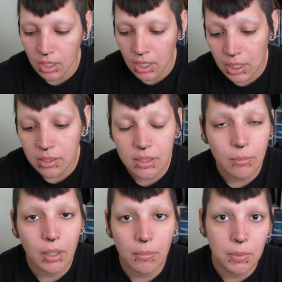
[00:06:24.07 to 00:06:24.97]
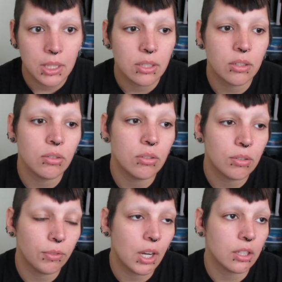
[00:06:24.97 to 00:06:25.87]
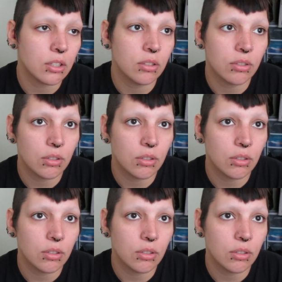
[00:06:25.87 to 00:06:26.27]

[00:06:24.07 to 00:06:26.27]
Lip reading: And some companies do use fractions,